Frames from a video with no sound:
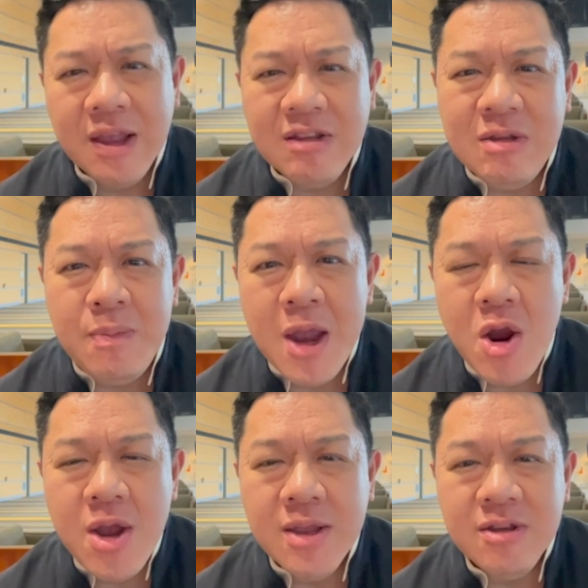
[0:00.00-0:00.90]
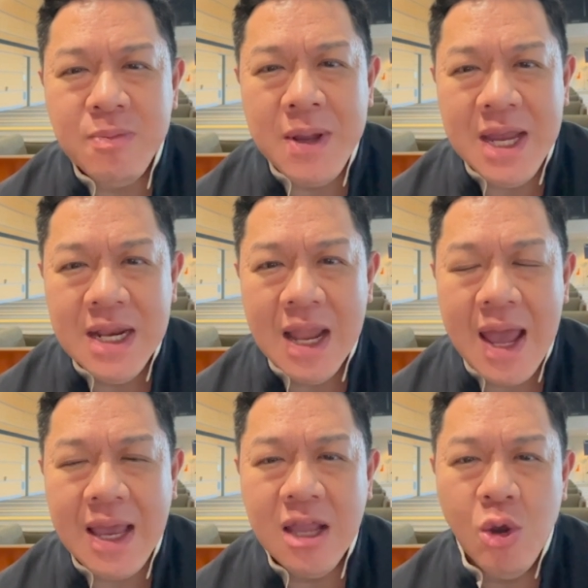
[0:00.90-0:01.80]
experience been
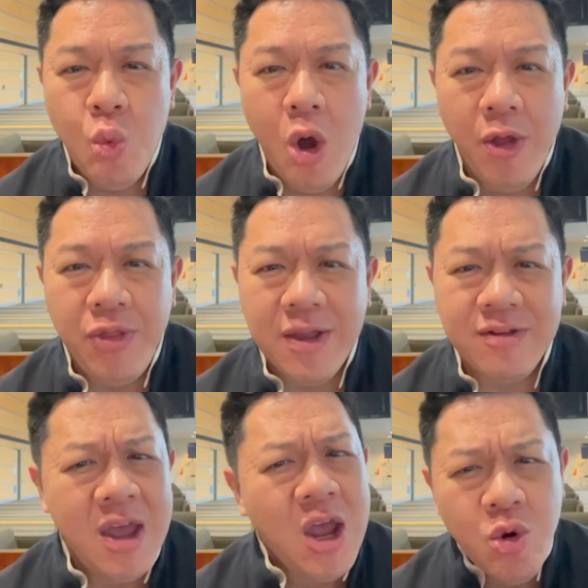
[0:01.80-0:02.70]
like in a world that's